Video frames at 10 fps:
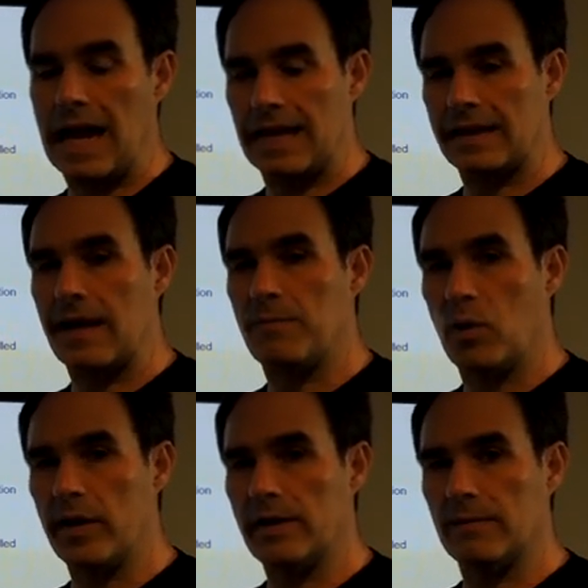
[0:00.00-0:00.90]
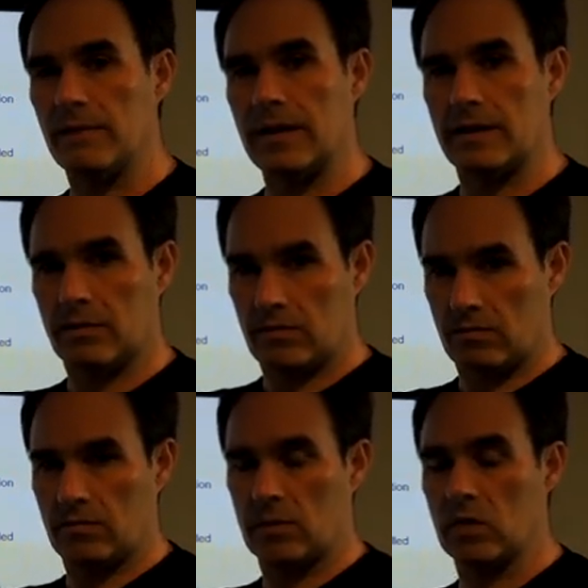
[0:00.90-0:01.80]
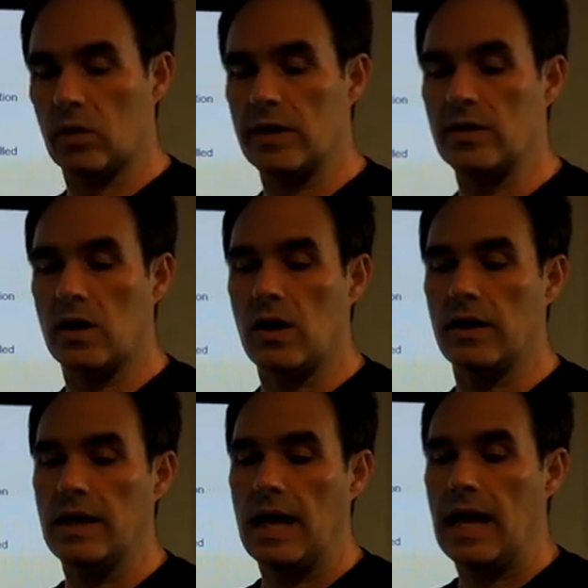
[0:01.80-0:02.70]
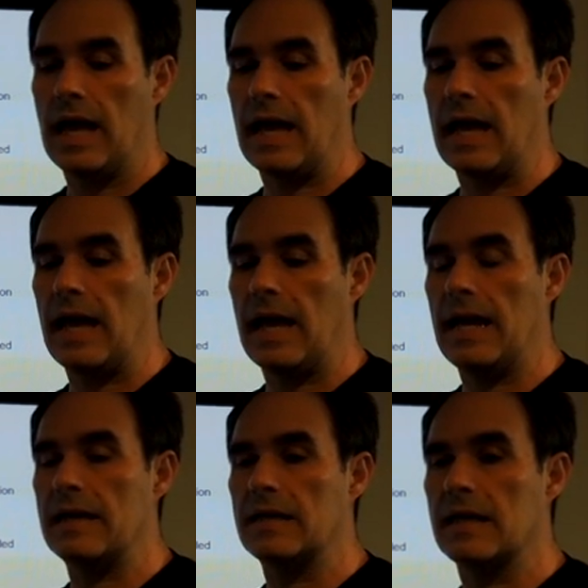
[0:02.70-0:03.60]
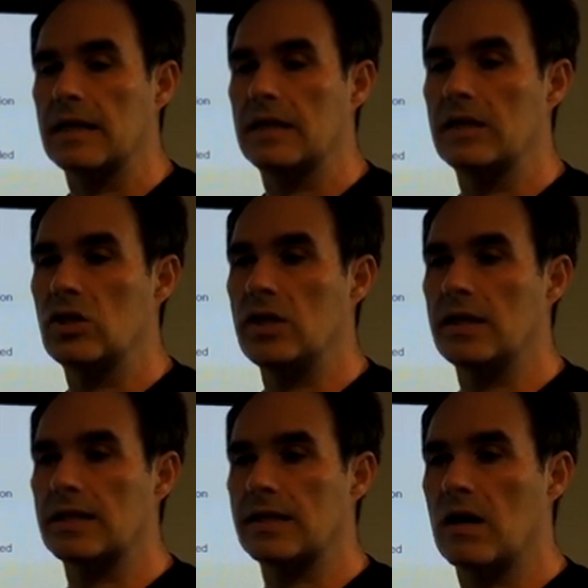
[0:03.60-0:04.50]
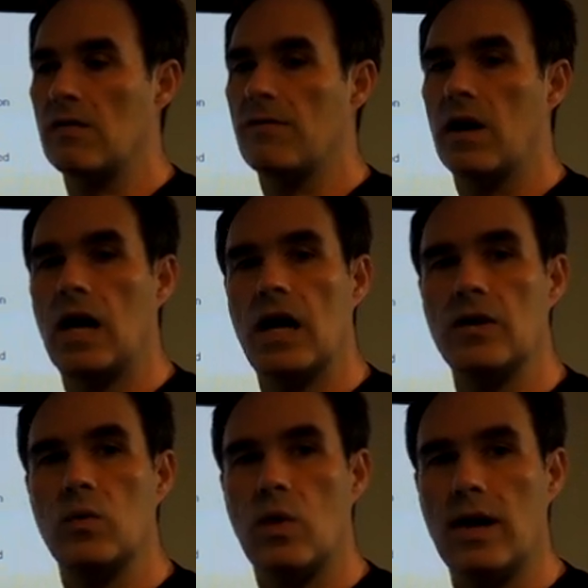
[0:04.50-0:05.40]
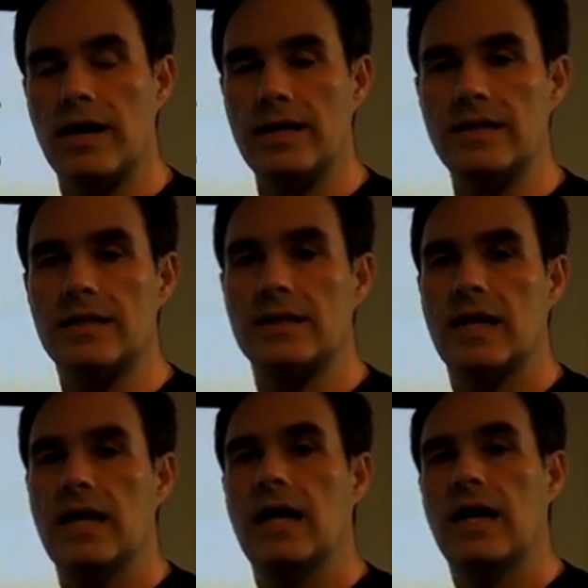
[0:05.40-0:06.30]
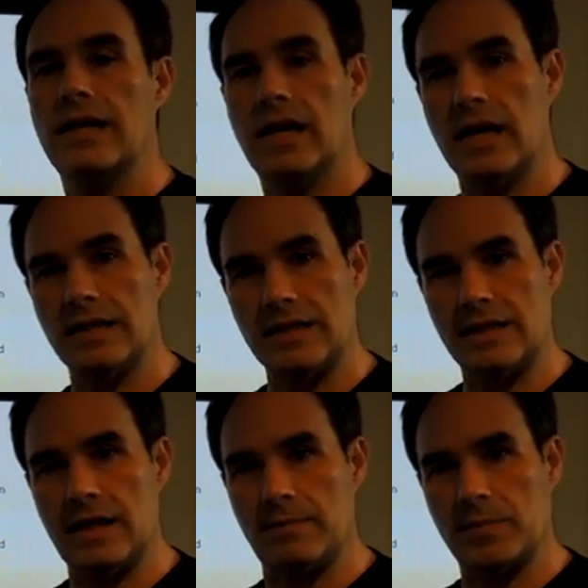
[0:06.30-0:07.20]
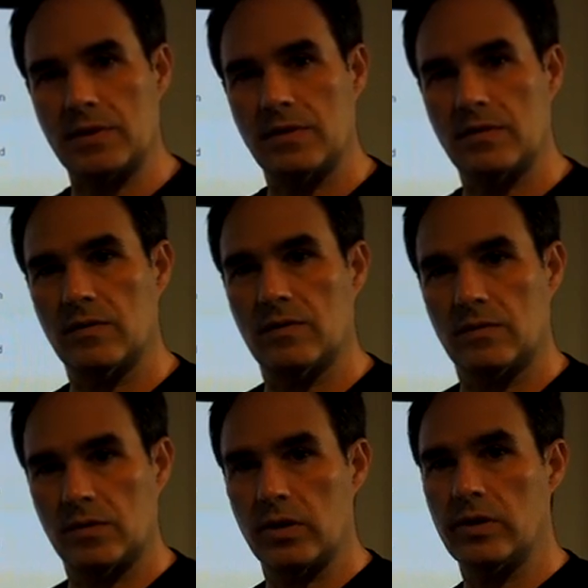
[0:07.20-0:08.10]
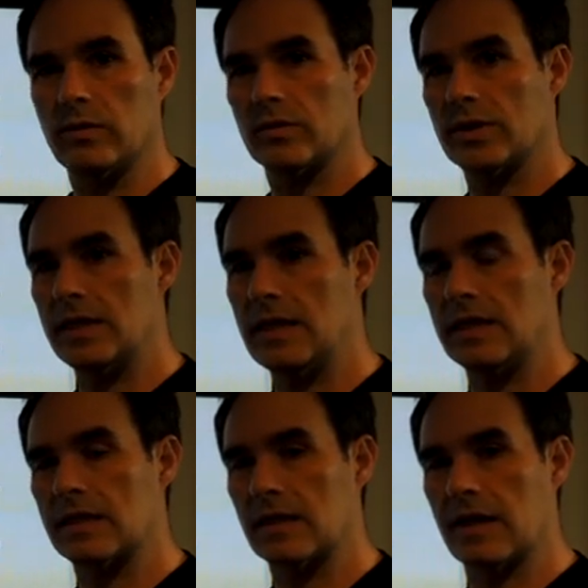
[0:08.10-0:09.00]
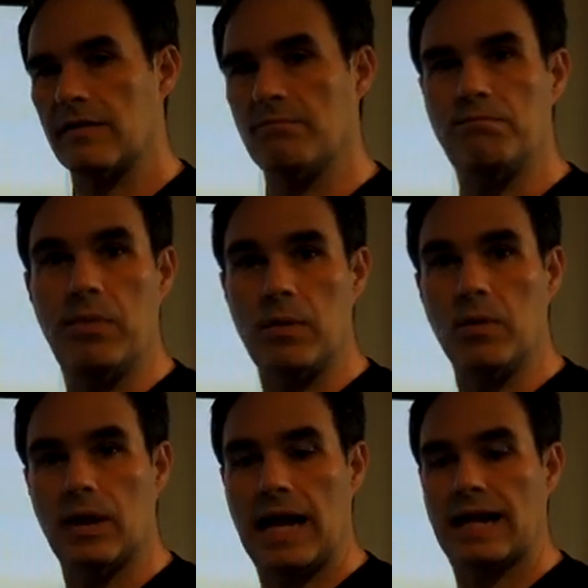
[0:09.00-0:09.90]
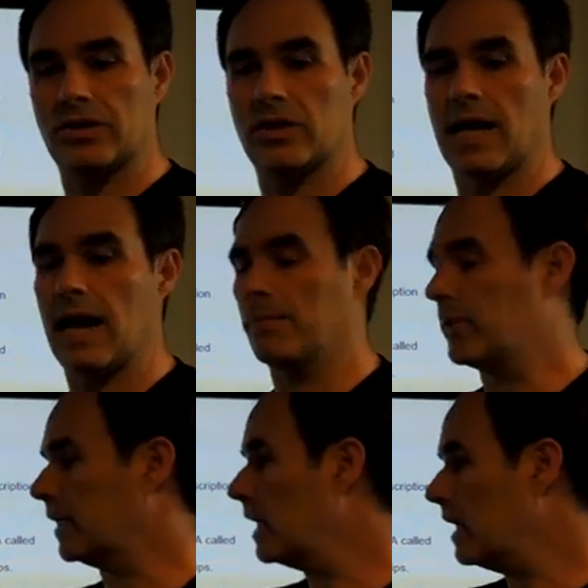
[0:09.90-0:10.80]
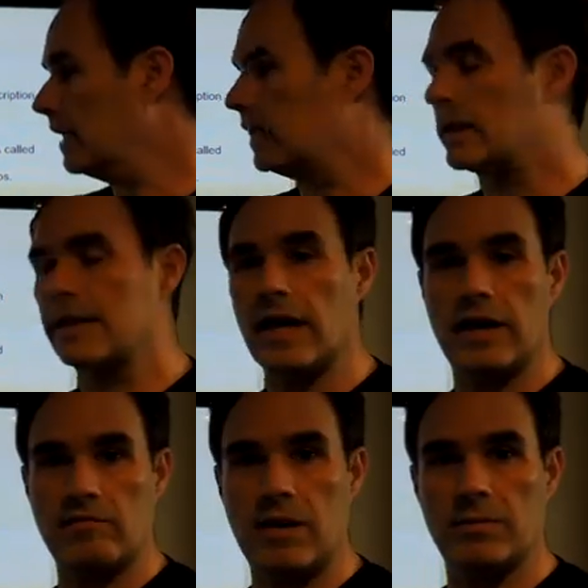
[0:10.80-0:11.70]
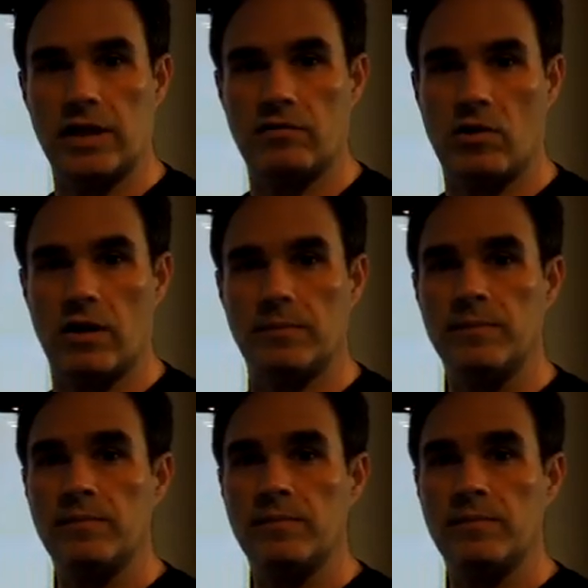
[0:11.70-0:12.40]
At that point, it joins on and the gene itself unwinds and unzips. So you'll see this kind of bubble action happening in a diagram later on.